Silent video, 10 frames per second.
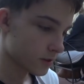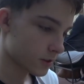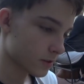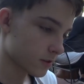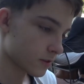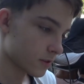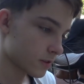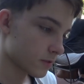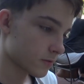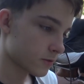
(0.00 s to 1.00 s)
So where are we at?
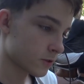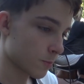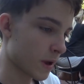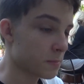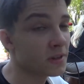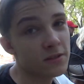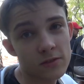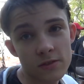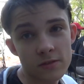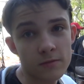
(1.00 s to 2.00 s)

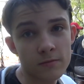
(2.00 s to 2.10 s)
Giuseppe's.